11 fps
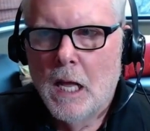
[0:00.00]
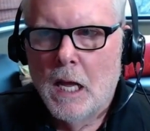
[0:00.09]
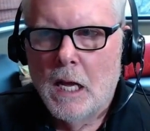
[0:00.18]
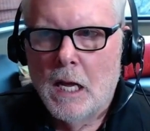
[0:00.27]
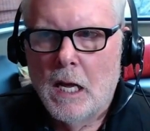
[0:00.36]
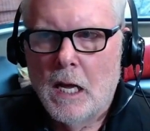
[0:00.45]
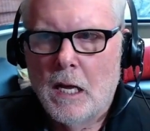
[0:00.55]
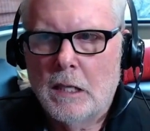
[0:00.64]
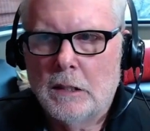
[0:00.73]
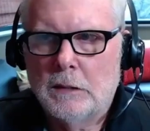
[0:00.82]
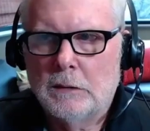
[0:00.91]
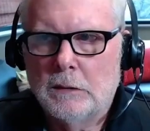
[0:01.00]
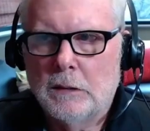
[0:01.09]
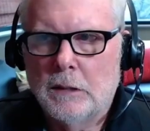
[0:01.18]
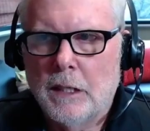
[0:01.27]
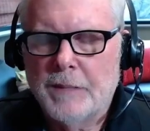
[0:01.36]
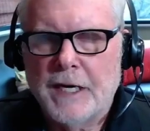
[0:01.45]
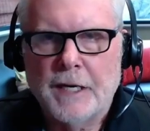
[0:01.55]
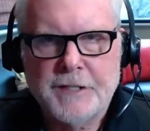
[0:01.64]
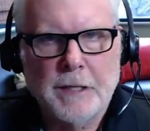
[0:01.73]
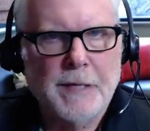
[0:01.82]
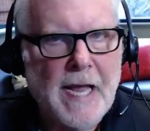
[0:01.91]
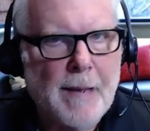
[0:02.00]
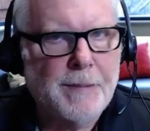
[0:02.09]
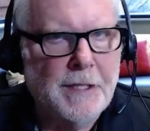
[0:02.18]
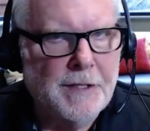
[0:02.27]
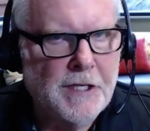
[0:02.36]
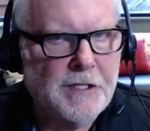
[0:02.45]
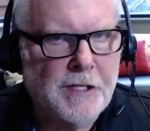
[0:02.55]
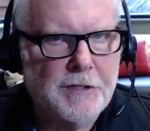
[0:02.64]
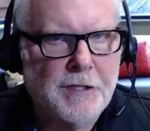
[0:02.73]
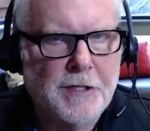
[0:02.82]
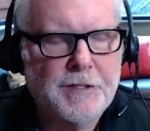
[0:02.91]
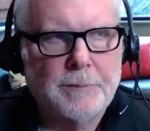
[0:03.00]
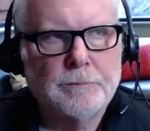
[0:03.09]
But I'll tell you what happened in this instance.